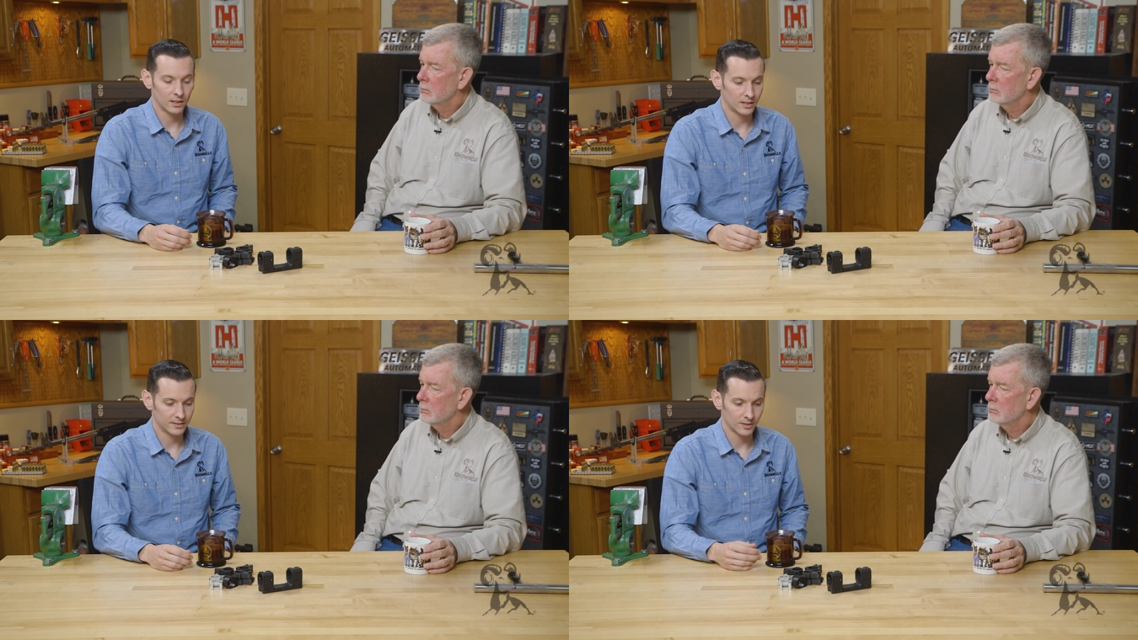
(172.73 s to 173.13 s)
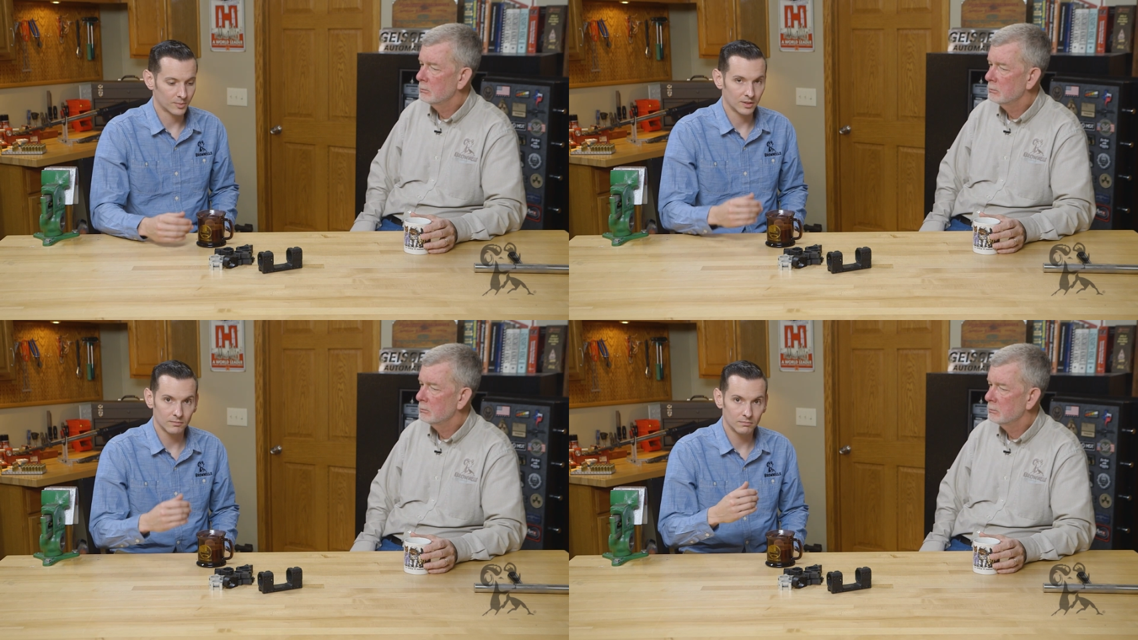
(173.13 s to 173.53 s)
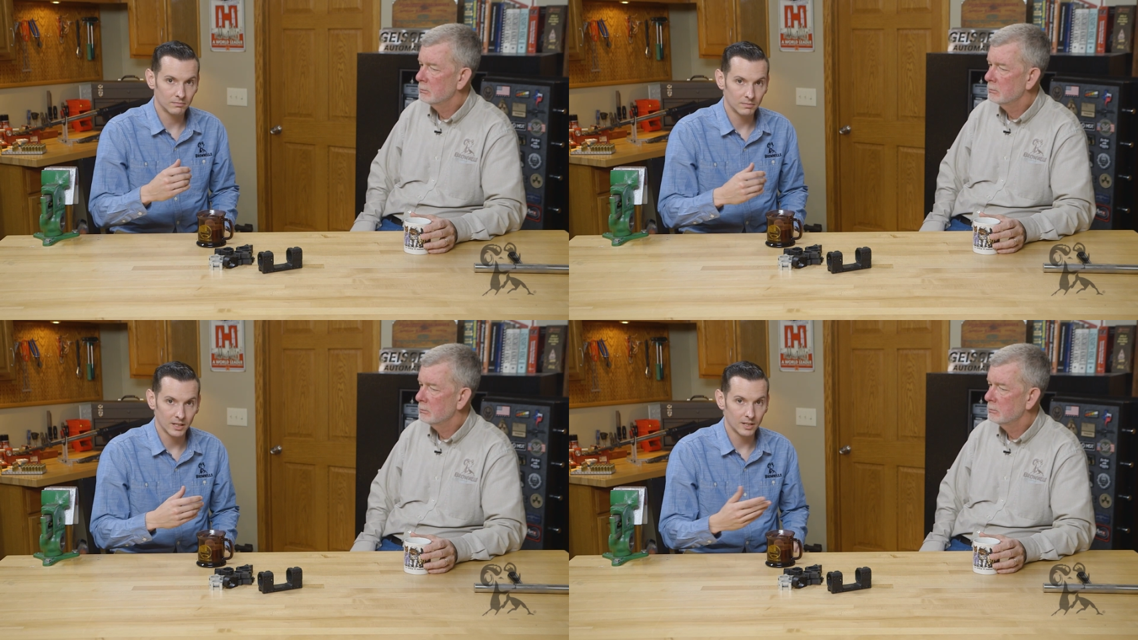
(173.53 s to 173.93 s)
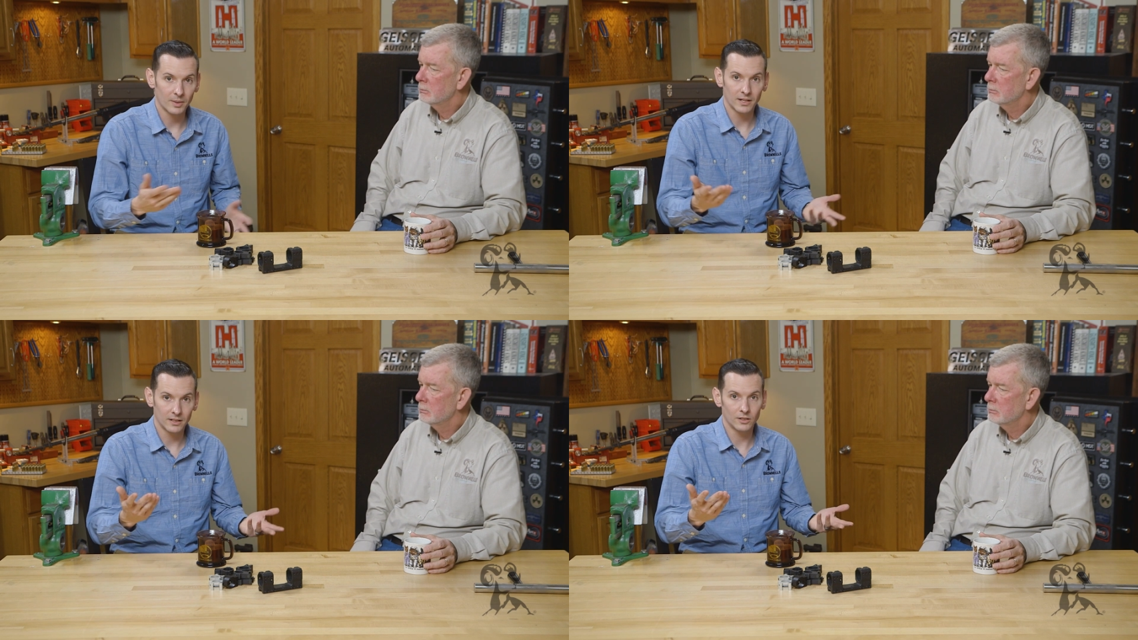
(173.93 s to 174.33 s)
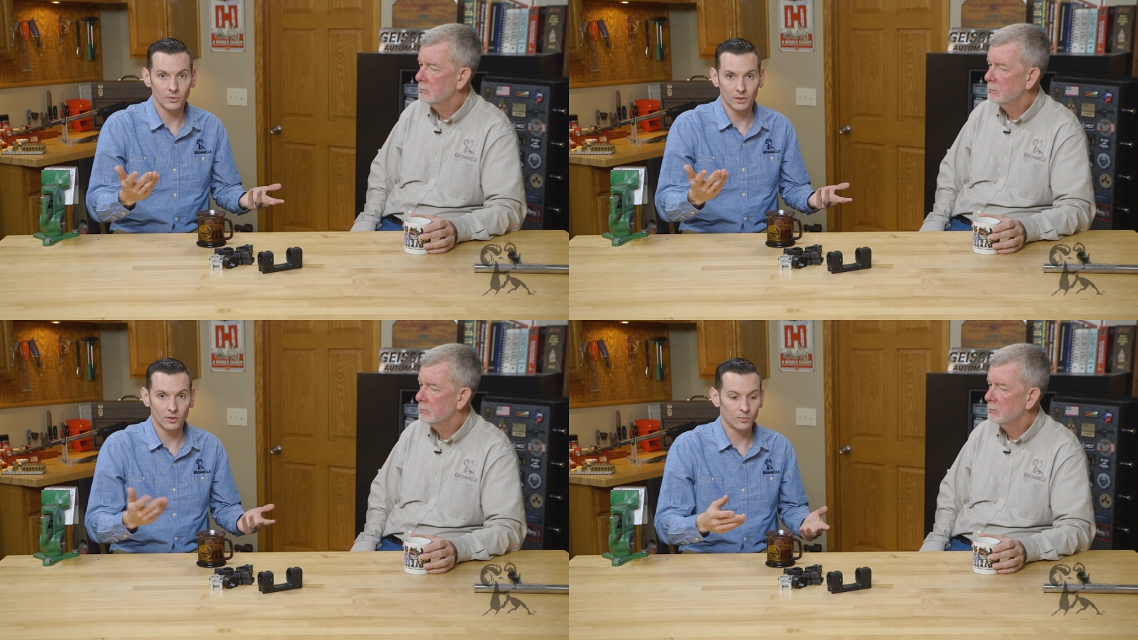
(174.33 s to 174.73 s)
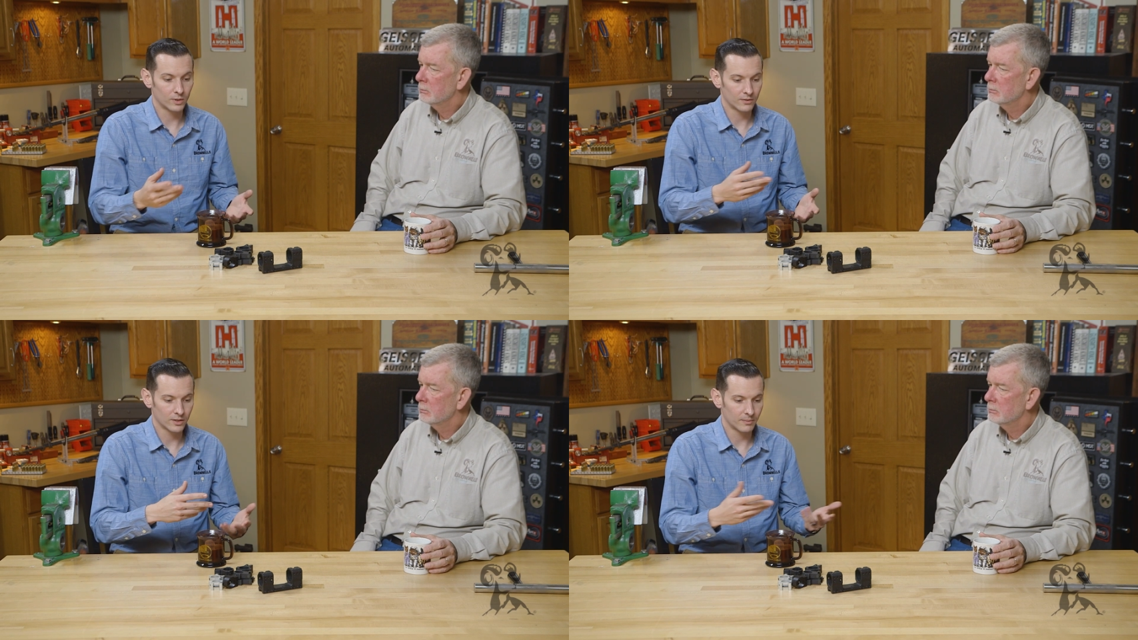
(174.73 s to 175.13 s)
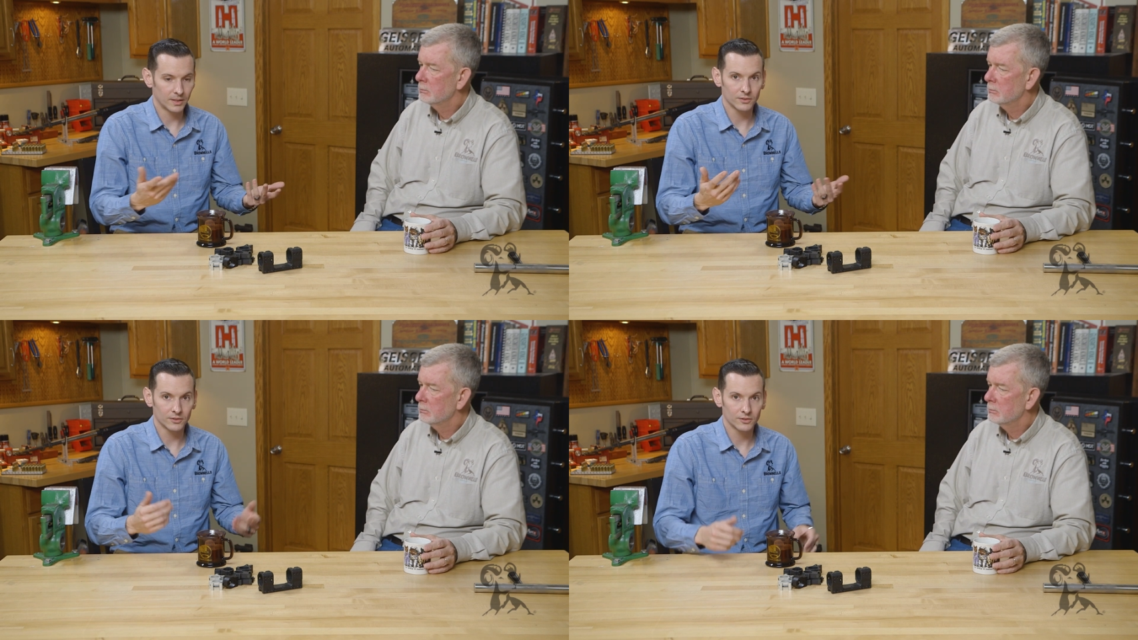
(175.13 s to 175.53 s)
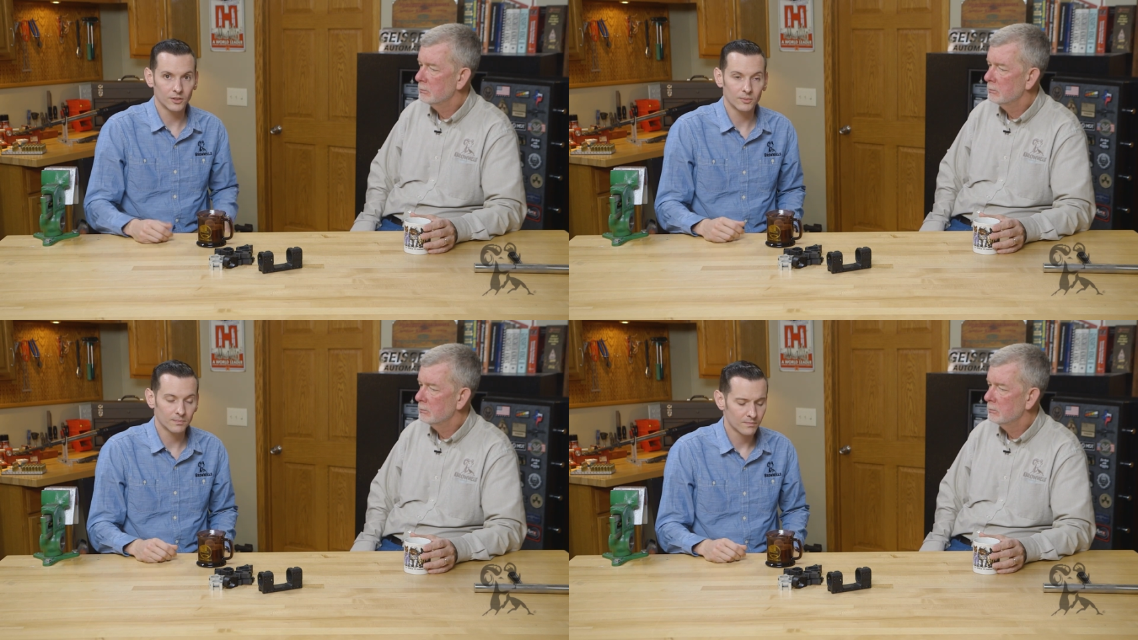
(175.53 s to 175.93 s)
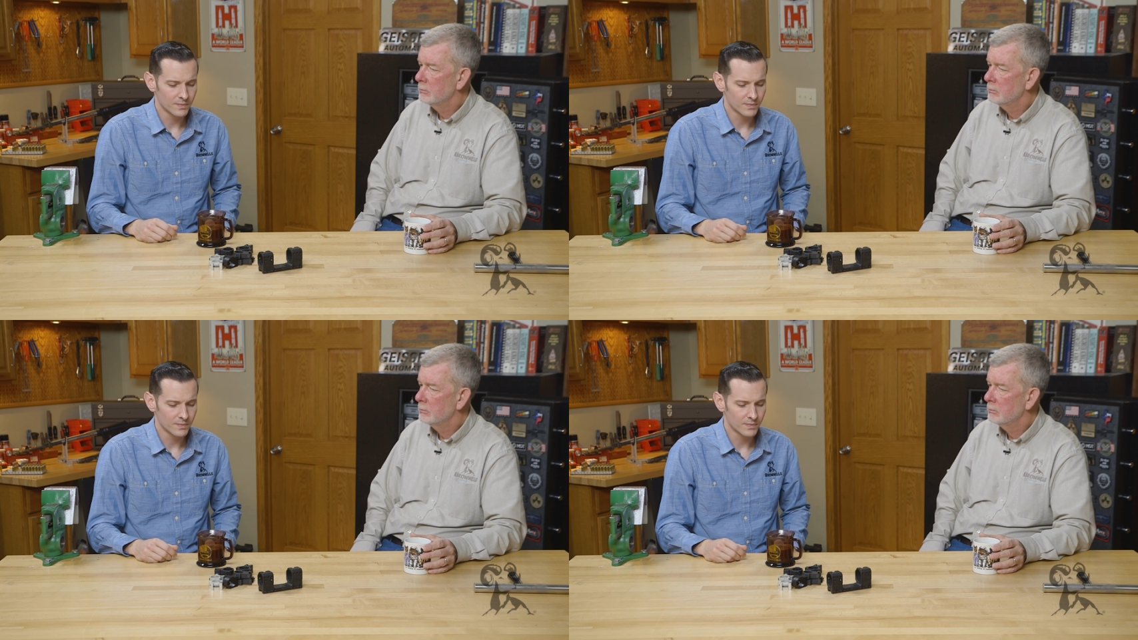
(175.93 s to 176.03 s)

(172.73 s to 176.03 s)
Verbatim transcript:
Speaker 1: Uh, it's something anybody can do at home whenever they're mounting their scope.